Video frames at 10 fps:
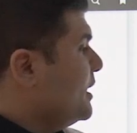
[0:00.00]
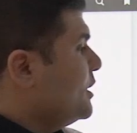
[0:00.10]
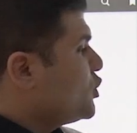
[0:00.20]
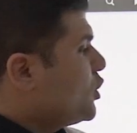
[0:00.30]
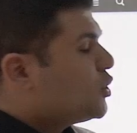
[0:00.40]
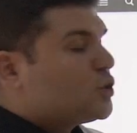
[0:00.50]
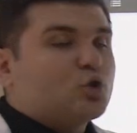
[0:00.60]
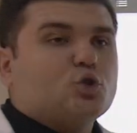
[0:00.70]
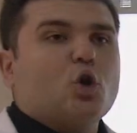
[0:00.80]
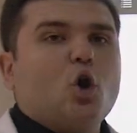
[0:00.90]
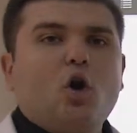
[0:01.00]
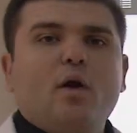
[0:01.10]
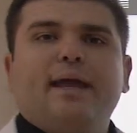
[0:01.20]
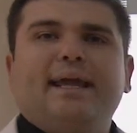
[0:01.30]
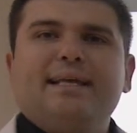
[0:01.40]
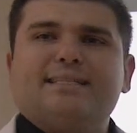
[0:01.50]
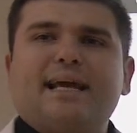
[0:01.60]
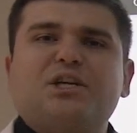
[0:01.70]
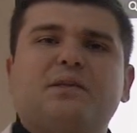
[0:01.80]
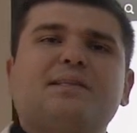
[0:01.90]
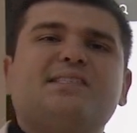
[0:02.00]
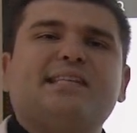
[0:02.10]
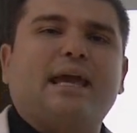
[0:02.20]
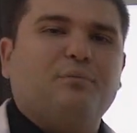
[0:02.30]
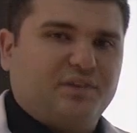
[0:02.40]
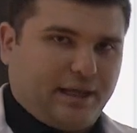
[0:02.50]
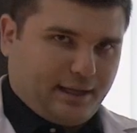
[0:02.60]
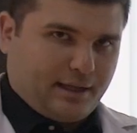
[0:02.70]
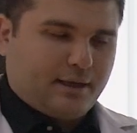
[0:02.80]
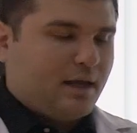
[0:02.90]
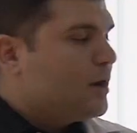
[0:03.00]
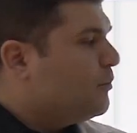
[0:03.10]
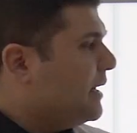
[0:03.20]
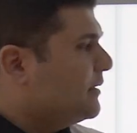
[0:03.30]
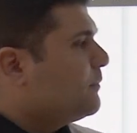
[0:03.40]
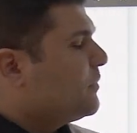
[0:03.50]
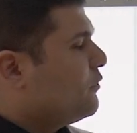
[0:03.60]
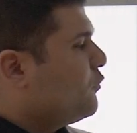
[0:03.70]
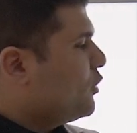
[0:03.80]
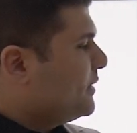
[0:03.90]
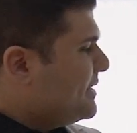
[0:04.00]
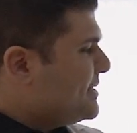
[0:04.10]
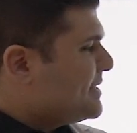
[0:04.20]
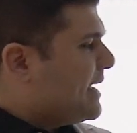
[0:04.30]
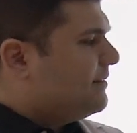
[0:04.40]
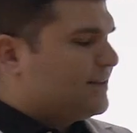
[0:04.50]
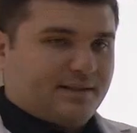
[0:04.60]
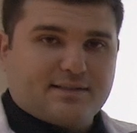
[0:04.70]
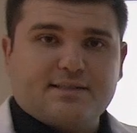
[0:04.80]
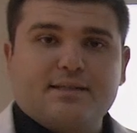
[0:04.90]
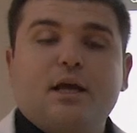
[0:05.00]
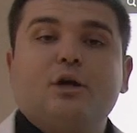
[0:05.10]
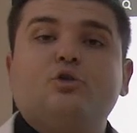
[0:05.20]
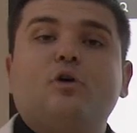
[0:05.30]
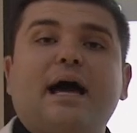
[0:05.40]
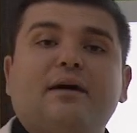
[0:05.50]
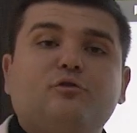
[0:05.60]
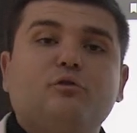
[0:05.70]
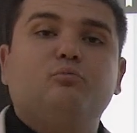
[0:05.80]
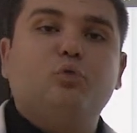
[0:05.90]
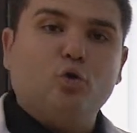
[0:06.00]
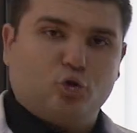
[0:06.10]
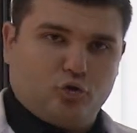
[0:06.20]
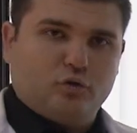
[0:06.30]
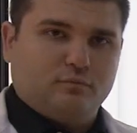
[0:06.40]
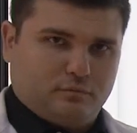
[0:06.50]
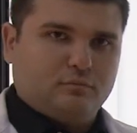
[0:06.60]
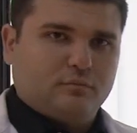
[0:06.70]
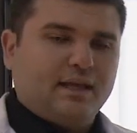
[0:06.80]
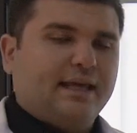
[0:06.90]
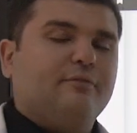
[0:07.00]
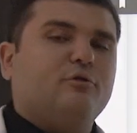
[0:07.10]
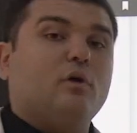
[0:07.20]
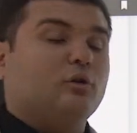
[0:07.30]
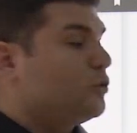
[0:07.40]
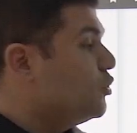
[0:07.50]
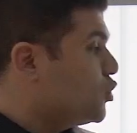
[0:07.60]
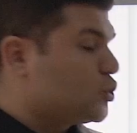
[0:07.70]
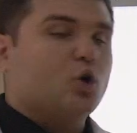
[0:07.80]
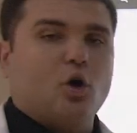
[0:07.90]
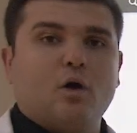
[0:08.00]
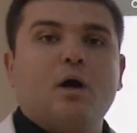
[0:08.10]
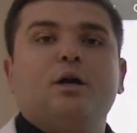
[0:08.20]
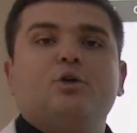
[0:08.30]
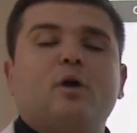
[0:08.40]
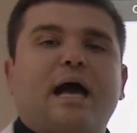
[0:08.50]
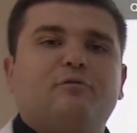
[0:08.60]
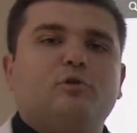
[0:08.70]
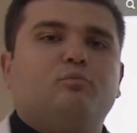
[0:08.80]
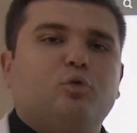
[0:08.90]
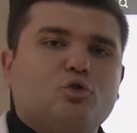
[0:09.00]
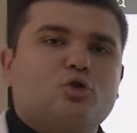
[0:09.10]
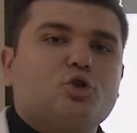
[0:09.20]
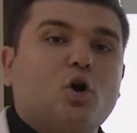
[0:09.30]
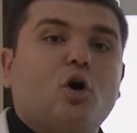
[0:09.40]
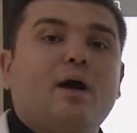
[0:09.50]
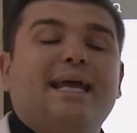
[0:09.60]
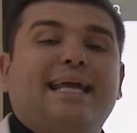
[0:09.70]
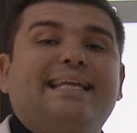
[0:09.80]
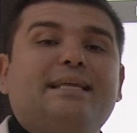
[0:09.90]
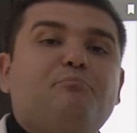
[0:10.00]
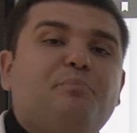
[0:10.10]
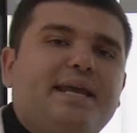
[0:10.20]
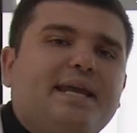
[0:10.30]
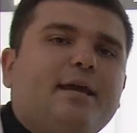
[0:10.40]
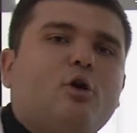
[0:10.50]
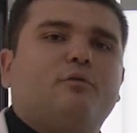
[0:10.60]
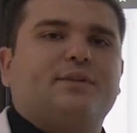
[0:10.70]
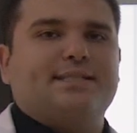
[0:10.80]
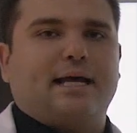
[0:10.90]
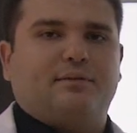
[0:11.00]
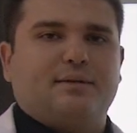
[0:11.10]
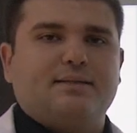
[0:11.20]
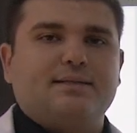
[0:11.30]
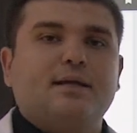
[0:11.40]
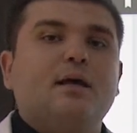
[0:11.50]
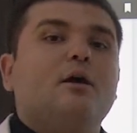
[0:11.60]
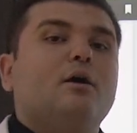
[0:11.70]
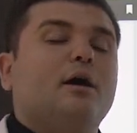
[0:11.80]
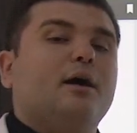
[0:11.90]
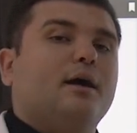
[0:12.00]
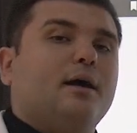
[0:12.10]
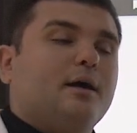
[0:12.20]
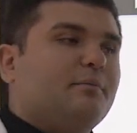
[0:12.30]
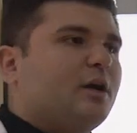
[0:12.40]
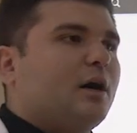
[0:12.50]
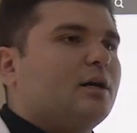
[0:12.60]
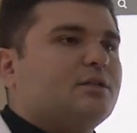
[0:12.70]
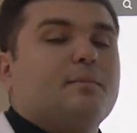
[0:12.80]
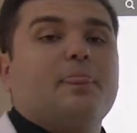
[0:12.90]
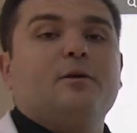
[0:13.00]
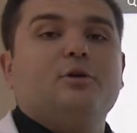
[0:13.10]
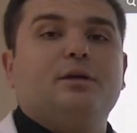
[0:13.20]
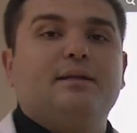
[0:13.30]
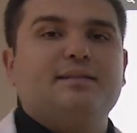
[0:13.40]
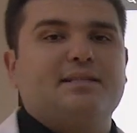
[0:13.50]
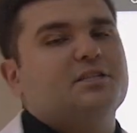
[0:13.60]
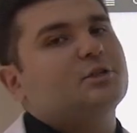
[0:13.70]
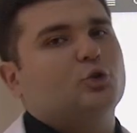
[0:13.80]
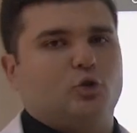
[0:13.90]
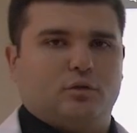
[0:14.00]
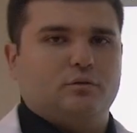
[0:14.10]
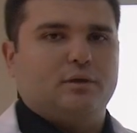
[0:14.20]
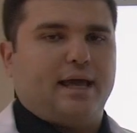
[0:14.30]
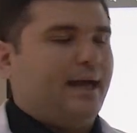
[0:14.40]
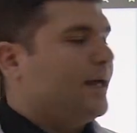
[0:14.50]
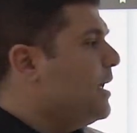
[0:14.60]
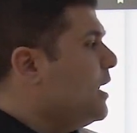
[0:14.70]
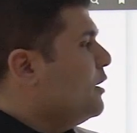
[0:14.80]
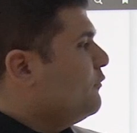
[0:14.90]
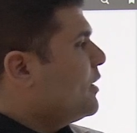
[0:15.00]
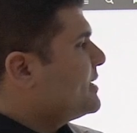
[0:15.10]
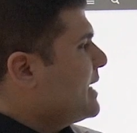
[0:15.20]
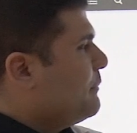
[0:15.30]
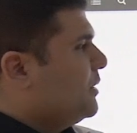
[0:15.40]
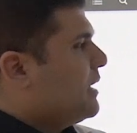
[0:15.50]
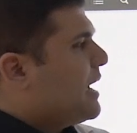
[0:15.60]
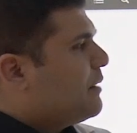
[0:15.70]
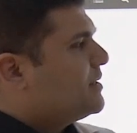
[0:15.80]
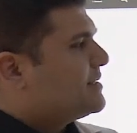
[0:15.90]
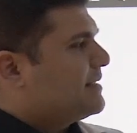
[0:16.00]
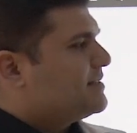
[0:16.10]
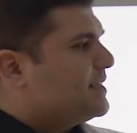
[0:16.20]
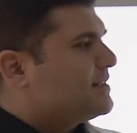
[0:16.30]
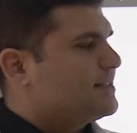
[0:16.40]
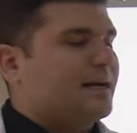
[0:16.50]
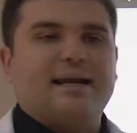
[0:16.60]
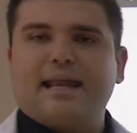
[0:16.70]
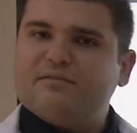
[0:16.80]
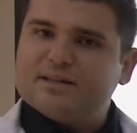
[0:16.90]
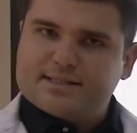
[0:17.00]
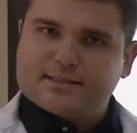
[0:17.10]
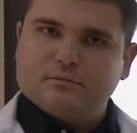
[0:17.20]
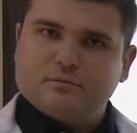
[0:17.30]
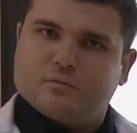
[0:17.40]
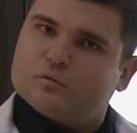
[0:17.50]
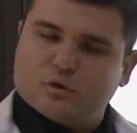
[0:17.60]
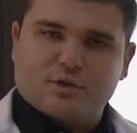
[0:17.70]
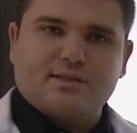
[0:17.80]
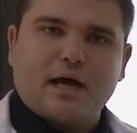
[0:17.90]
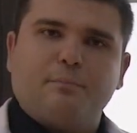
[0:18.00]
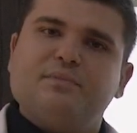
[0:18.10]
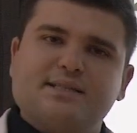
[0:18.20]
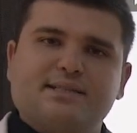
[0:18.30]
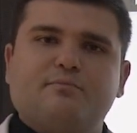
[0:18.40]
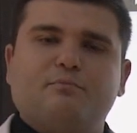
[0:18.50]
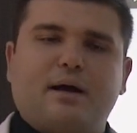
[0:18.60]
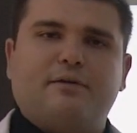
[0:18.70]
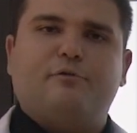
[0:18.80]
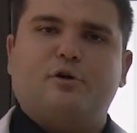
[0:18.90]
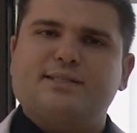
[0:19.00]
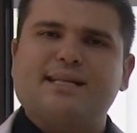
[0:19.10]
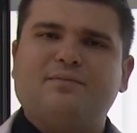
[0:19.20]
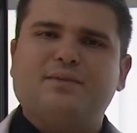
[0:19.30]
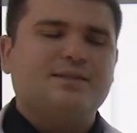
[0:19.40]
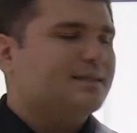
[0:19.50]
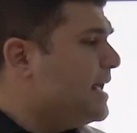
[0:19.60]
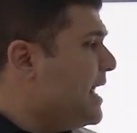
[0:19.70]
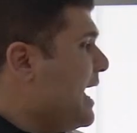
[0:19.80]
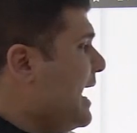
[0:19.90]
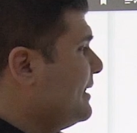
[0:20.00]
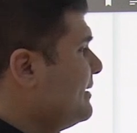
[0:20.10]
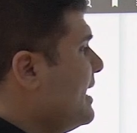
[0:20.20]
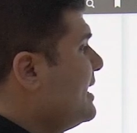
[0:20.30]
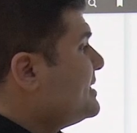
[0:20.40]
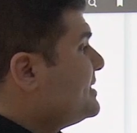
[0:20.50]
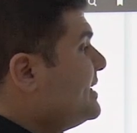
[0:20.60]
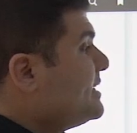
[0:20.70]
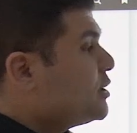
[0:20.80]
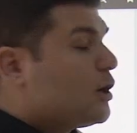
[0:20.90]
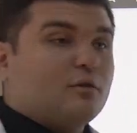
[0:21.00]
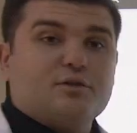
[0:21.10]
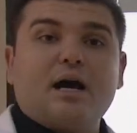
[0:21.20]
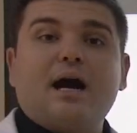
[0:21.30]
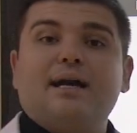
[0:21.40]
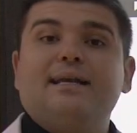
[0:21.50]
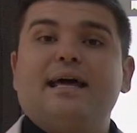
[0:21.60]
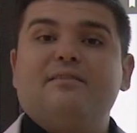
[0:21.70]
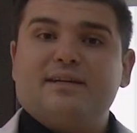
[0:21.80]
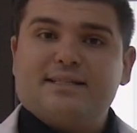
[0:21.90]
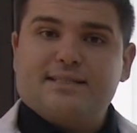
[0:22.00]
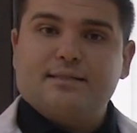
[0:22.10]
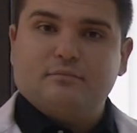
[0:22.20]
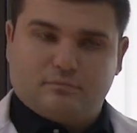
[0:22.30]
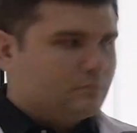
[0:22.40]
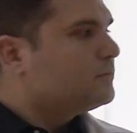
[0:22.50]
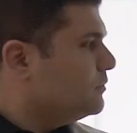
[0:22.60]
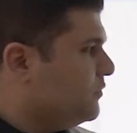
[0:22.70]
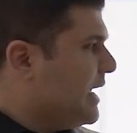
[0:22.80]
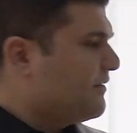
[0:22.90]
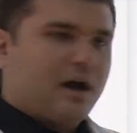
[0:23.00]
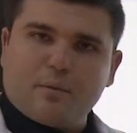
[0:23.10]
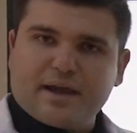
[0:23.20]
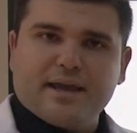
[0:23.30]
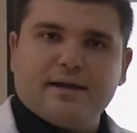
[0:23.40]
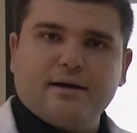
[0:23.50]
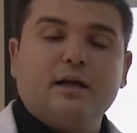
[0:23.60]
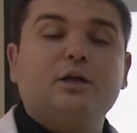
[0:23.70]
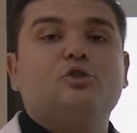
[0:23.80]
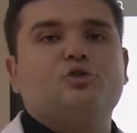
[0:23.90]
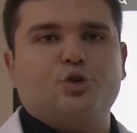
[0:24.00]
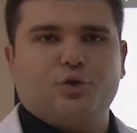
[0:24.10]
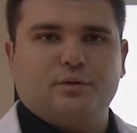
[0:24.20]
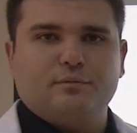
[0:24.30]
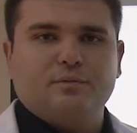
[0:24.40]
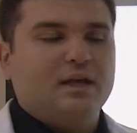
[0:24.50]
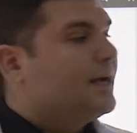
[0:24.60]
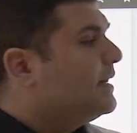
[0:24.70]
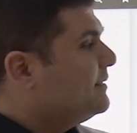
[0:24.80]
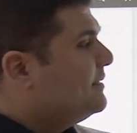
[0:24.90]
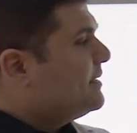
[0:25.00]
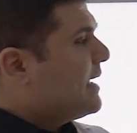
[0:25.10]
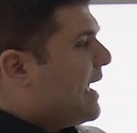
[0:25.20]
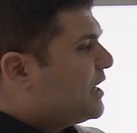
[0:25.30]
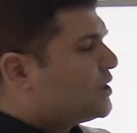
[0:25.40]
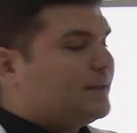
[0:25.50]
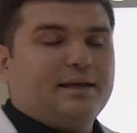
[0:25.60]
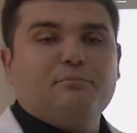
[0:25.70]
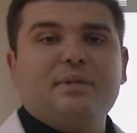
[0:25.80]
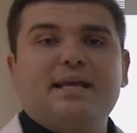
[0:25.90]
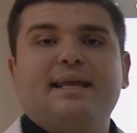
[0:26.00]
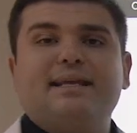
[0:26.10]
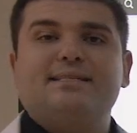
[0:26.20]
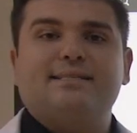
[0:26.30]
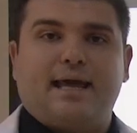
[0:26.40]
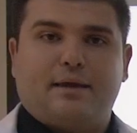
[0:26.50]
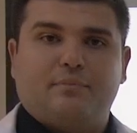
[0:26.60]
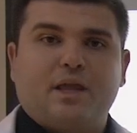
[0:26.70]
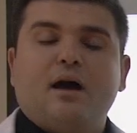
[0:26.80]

So is actually the same thing. But for this sentence, you have to put, if you want to use so, you have to put so in the beginning of the sentence because this is a rule, okay? For example, hammers and scissors are levers, full stop, this is my first sentence, and seesaws are levers, we have comma here, too. The actually meaning is same.